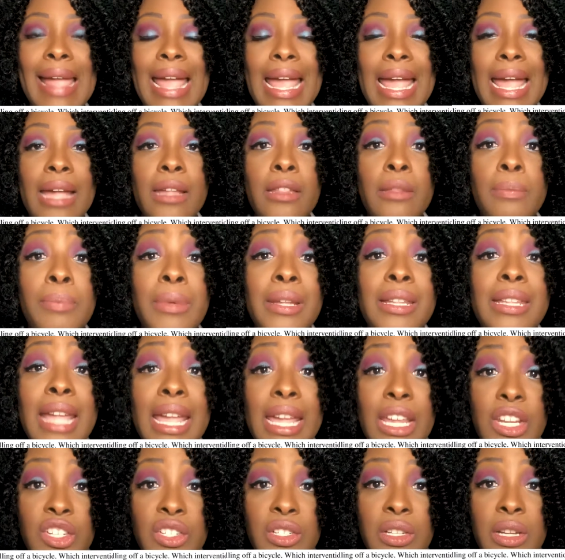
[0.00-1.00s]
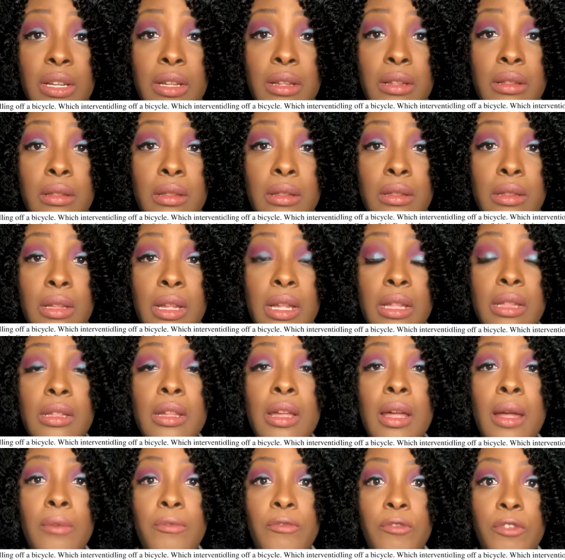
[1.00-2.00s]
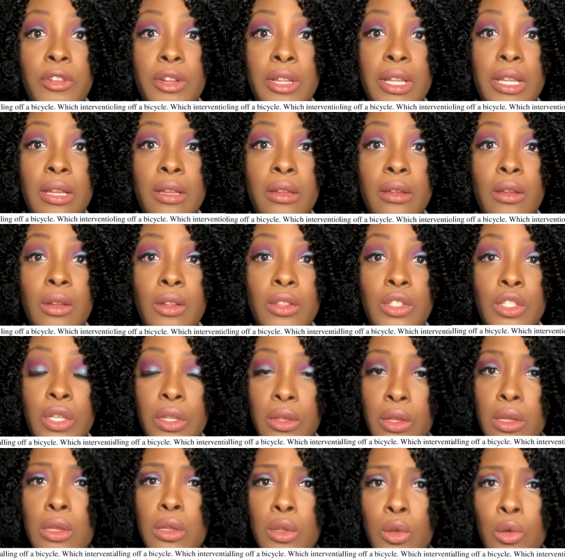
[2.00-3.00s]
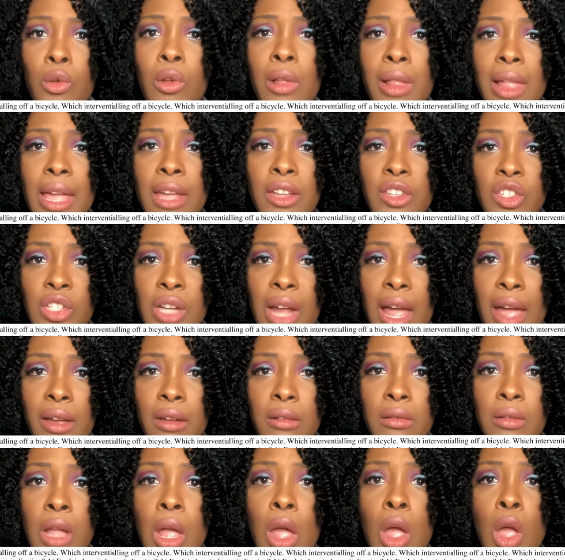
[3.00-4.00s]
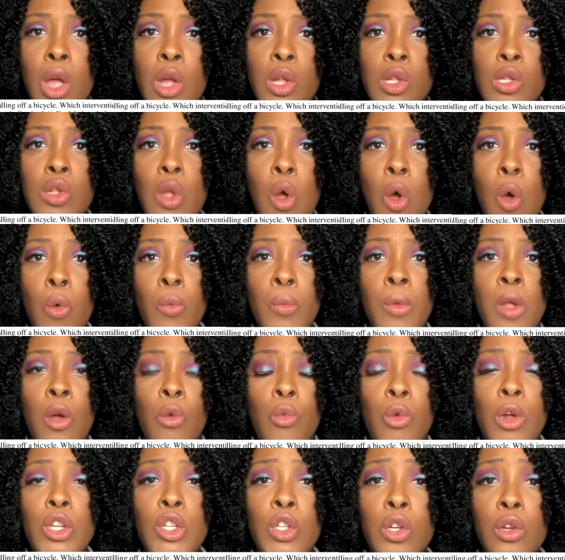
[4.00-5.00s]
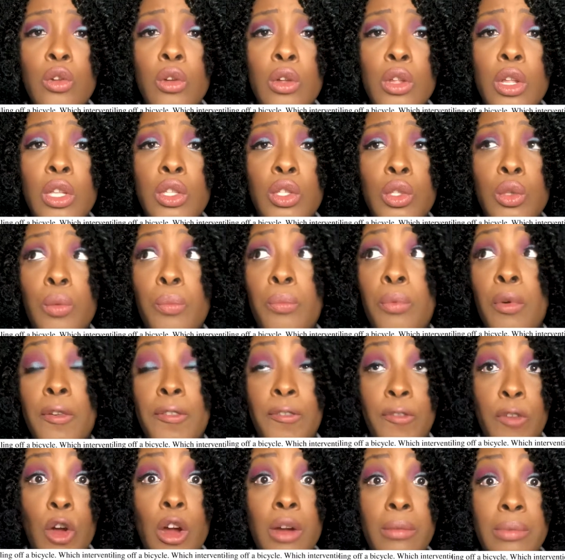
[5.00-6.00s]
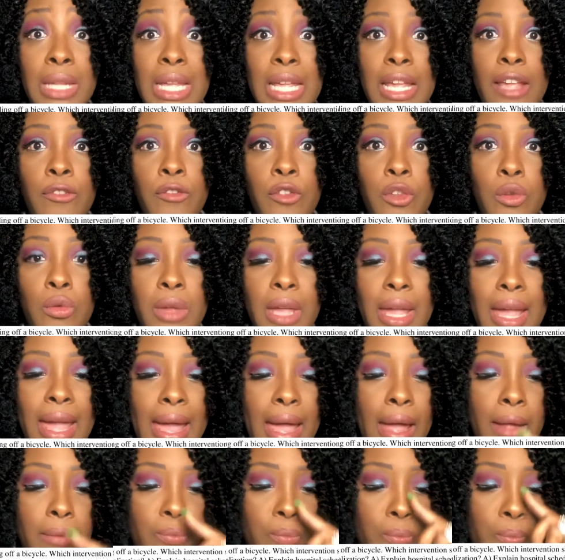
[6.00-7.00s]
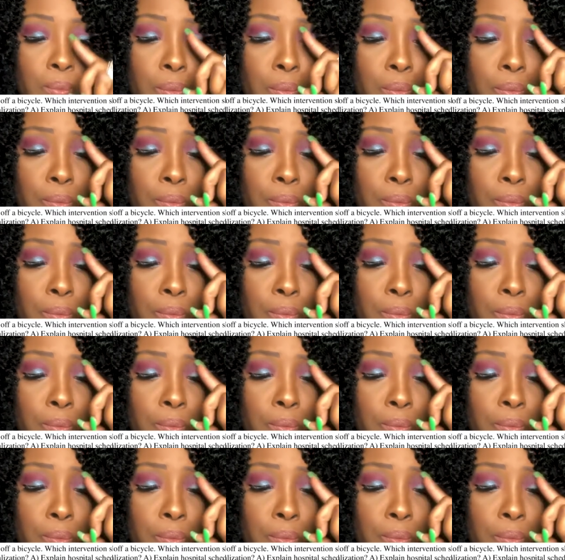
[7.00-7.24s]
explanations is comforting to the school age child. So what you're going to do, preferably if you can,